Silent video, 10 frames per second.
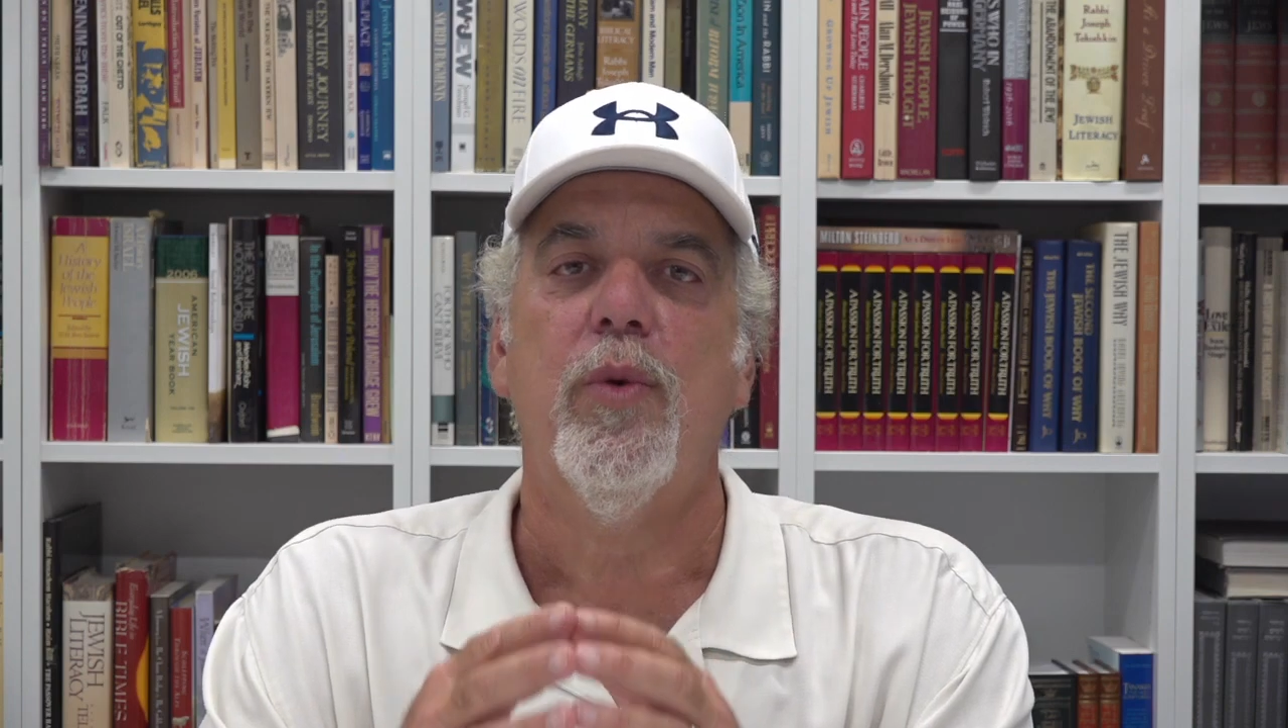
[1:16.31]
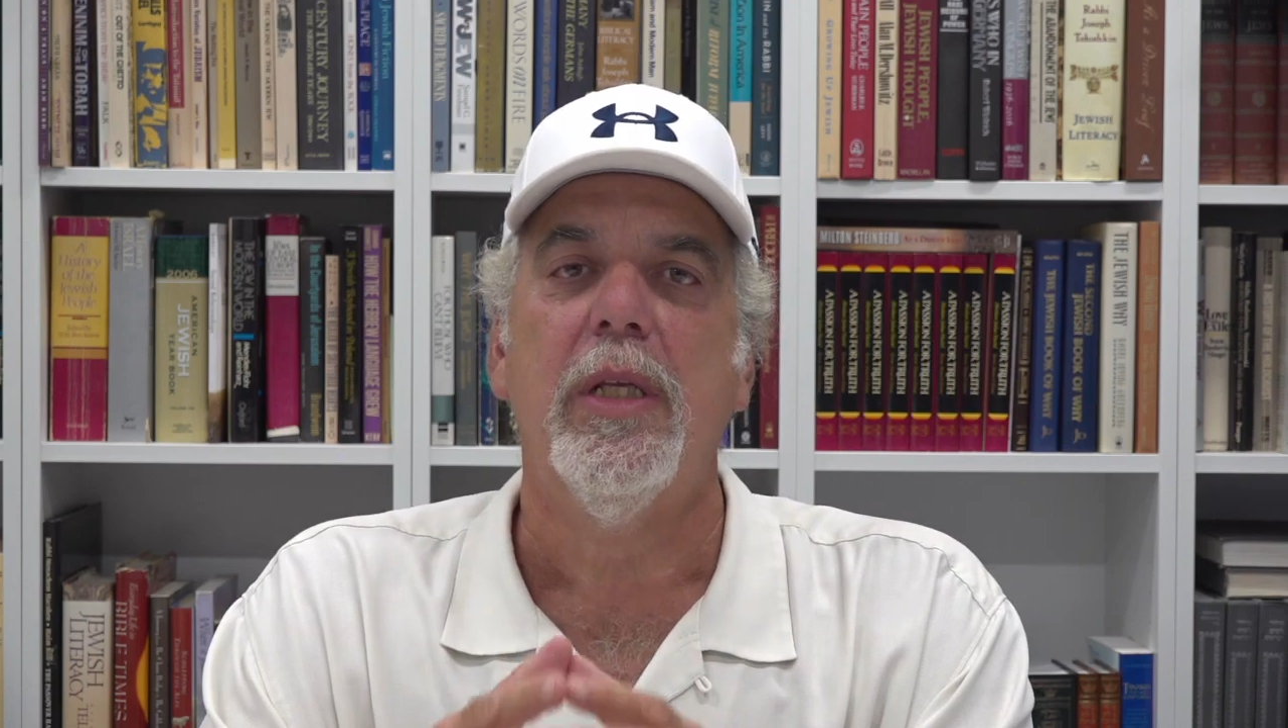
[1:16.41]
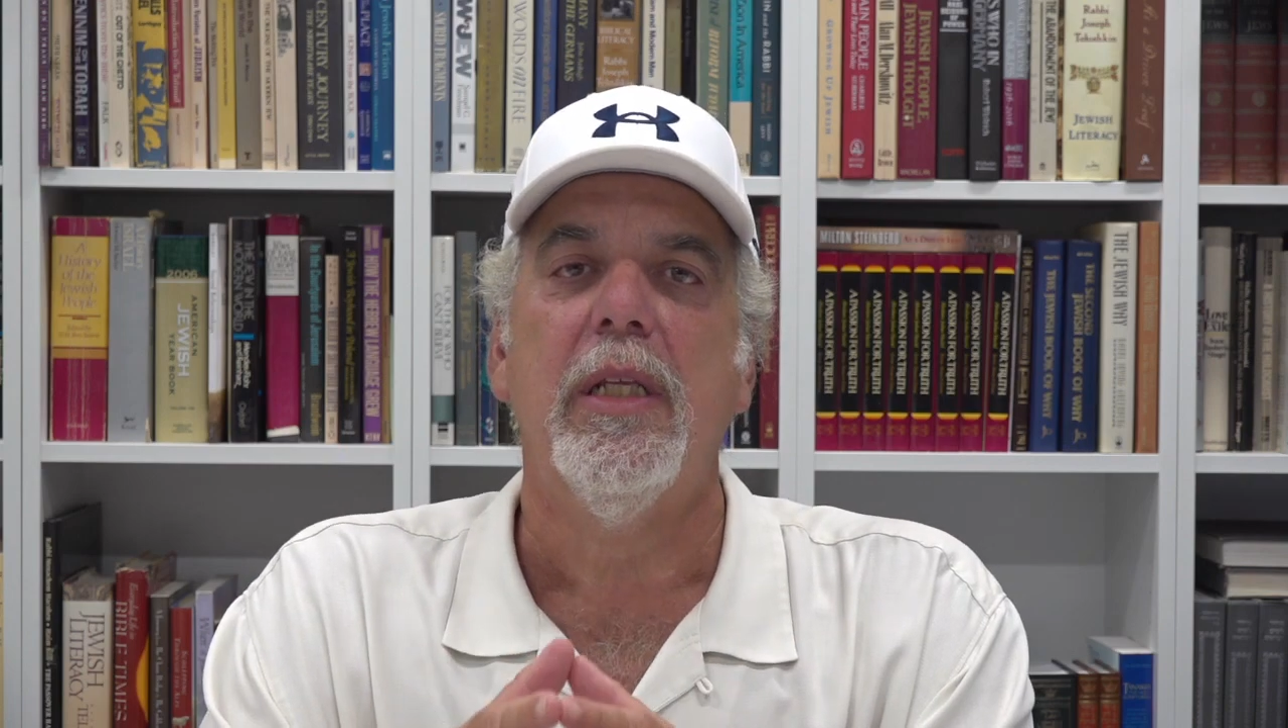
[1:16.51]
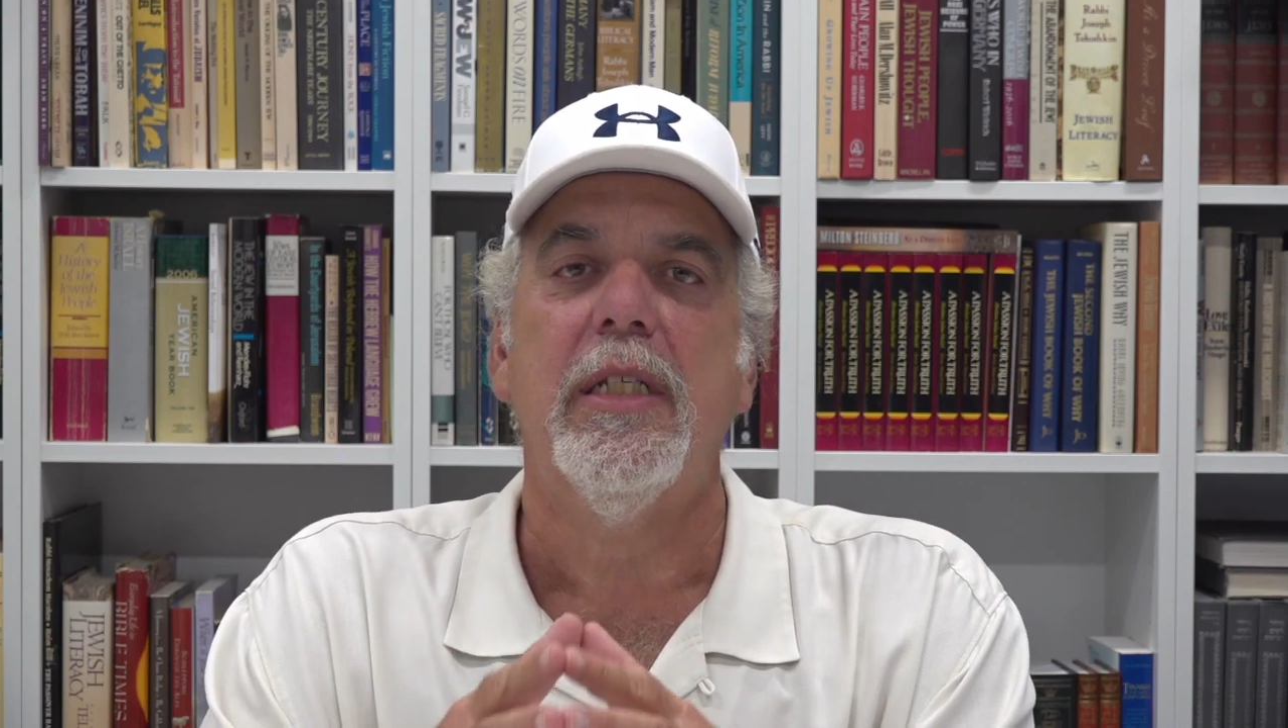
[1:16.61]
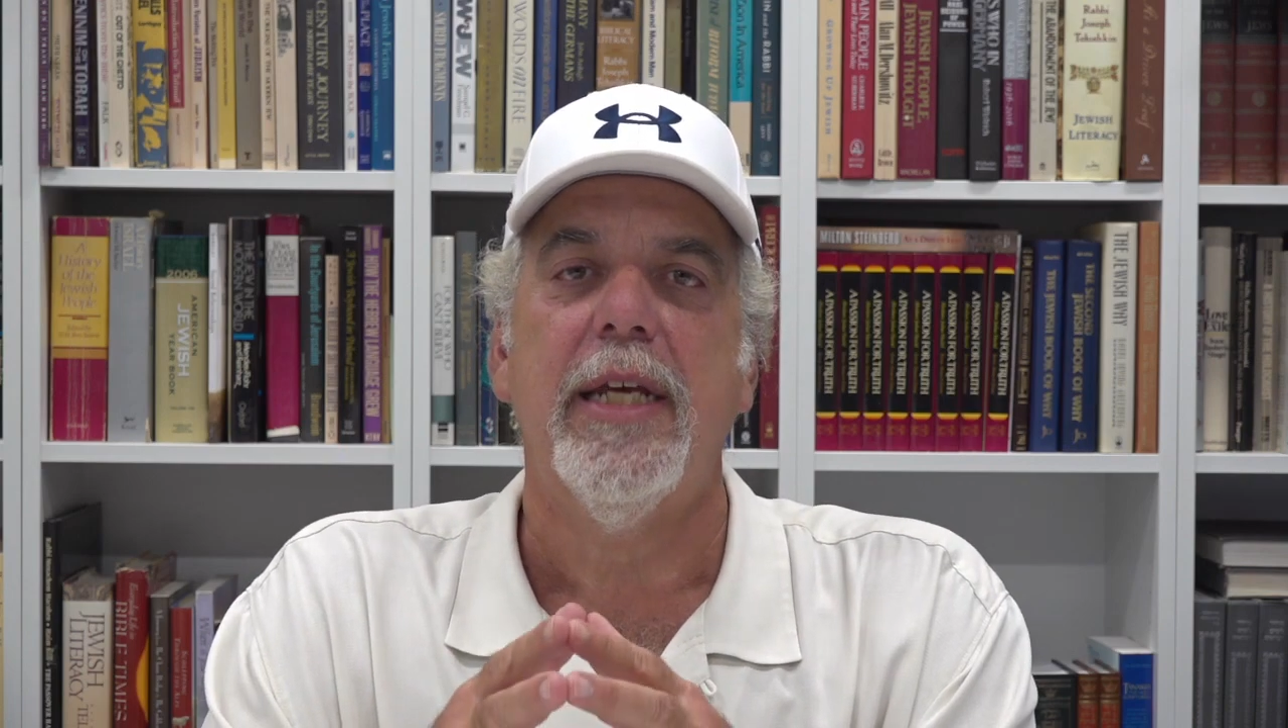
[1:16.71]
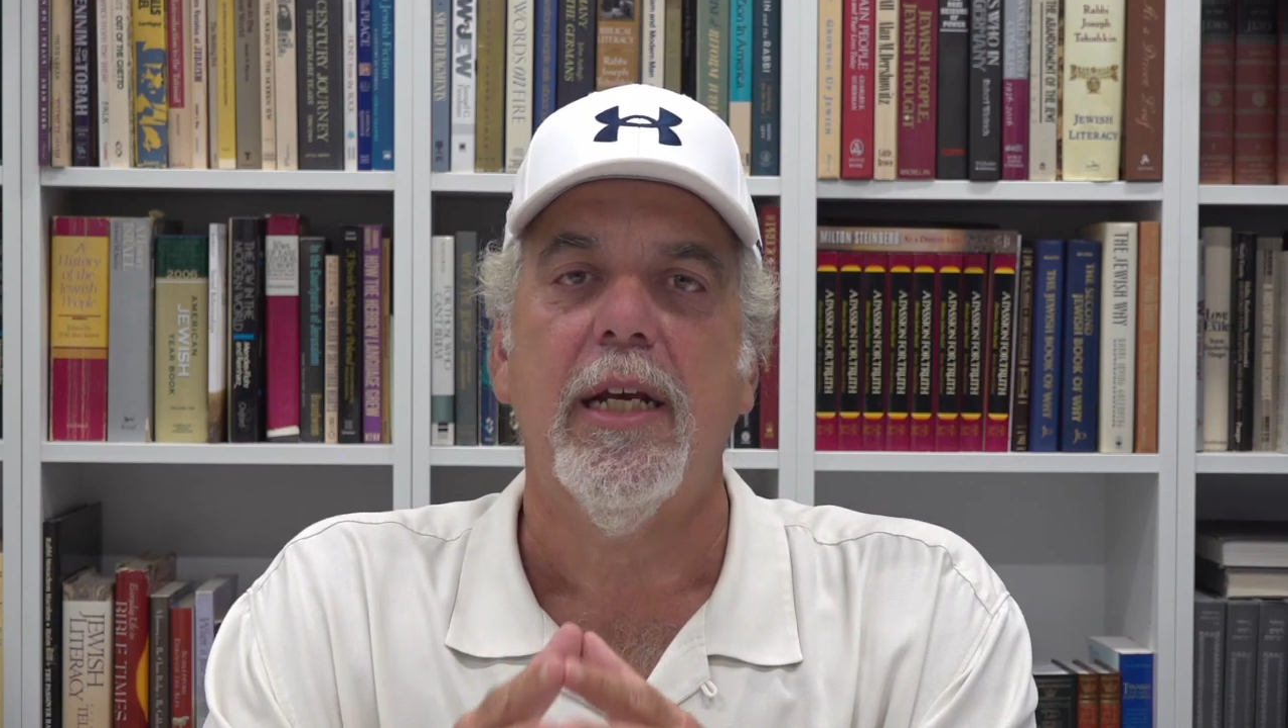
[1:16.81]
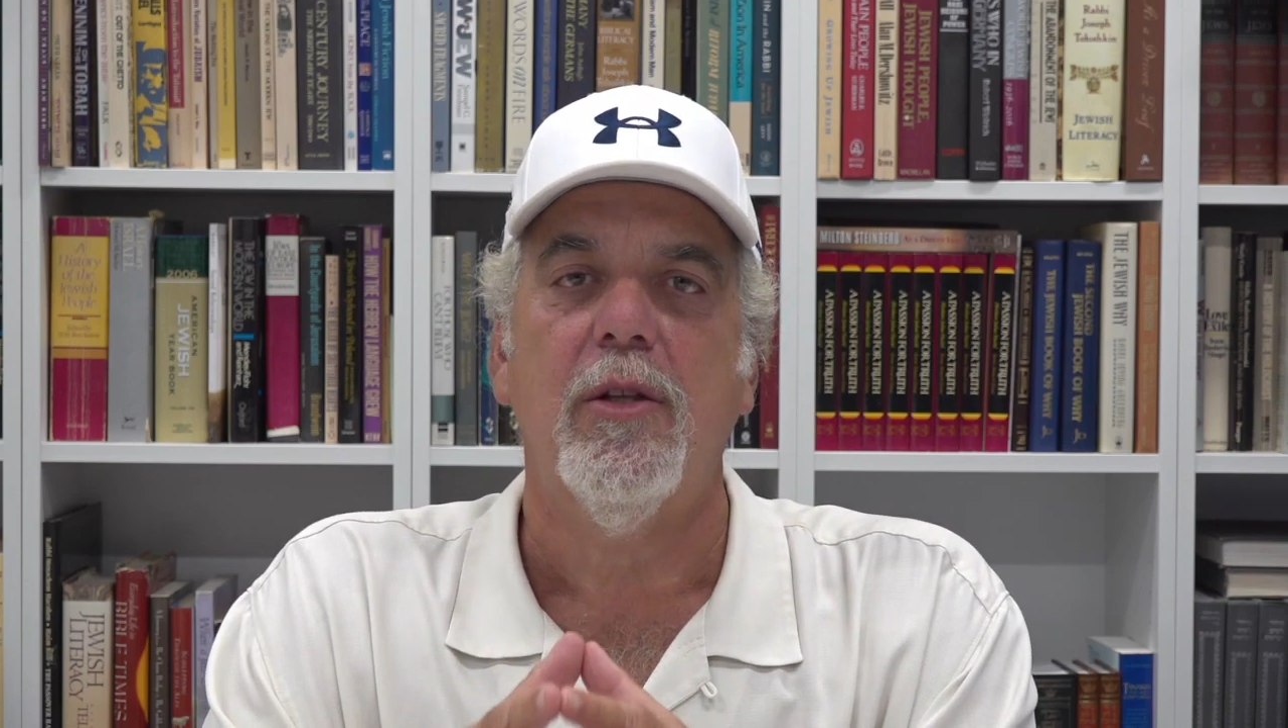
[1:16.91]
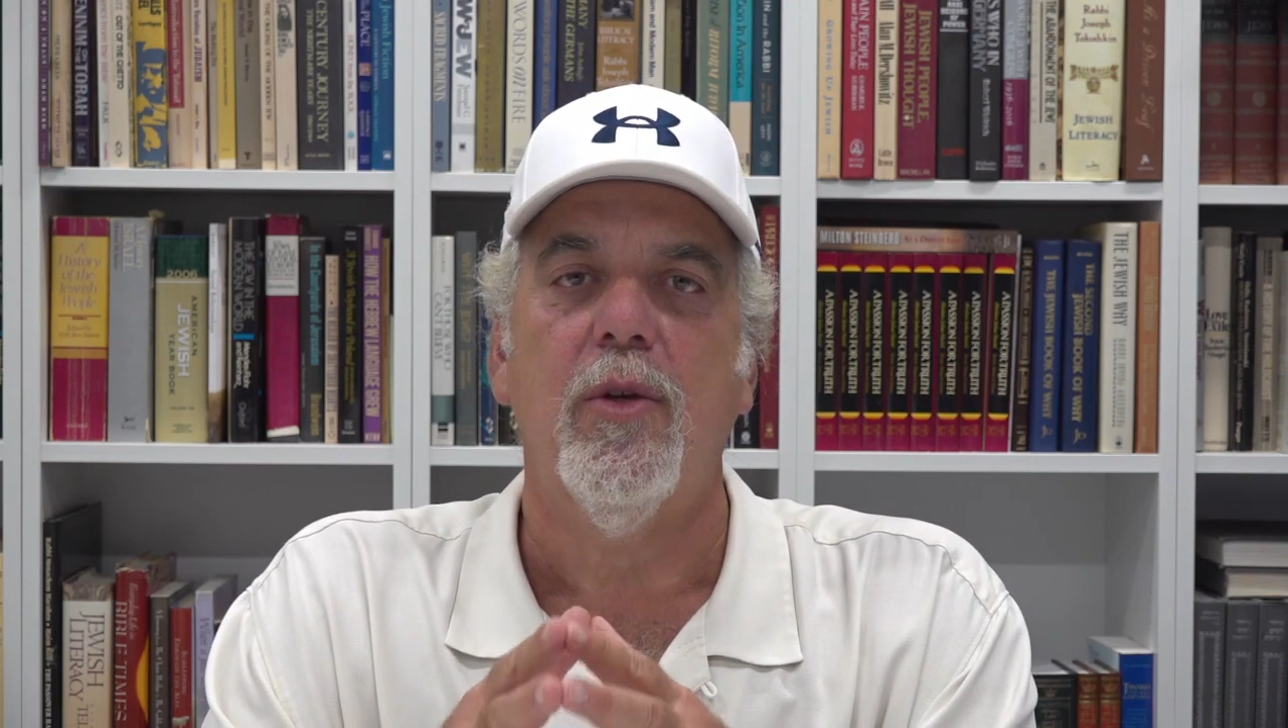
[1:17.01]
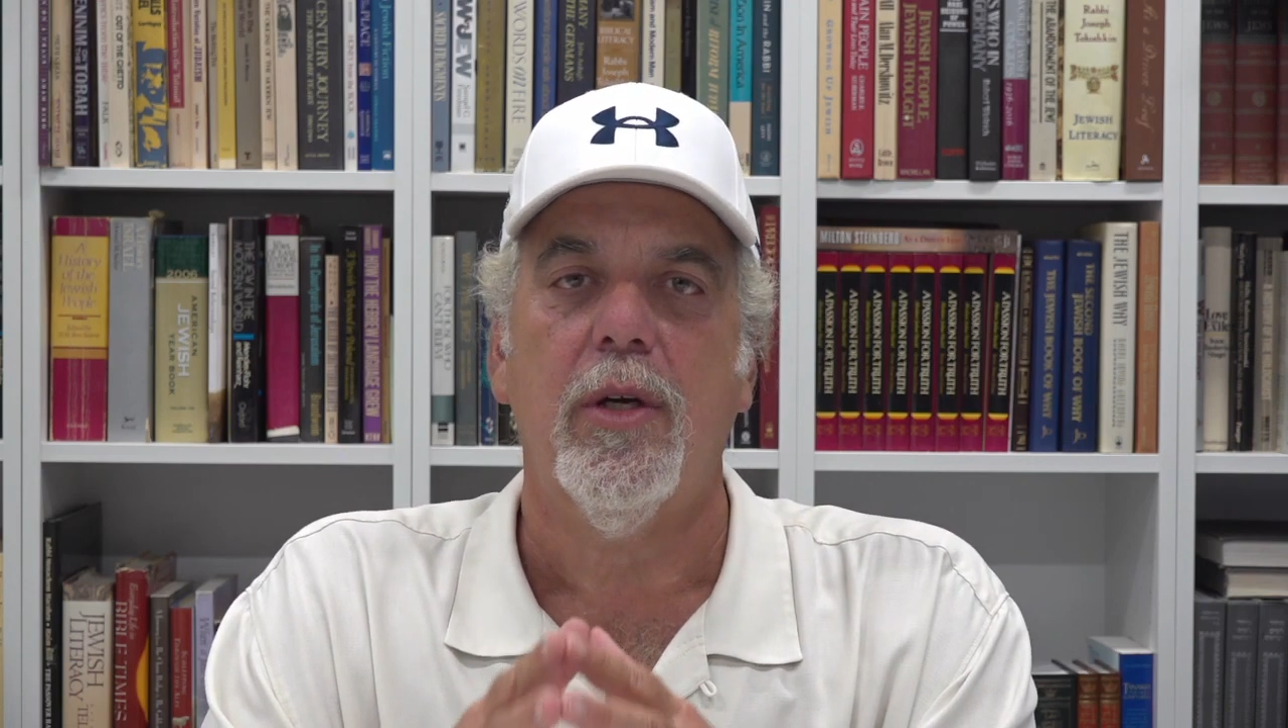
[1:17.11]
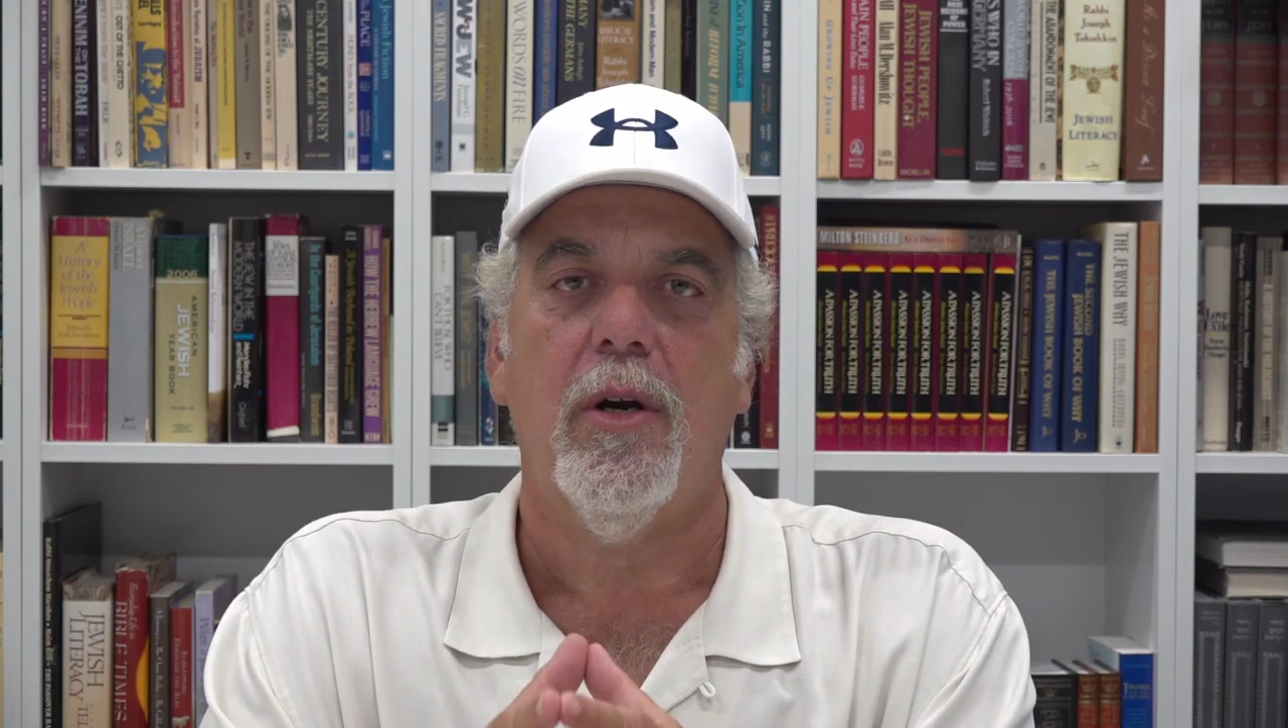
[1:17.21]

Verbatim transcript: really take a look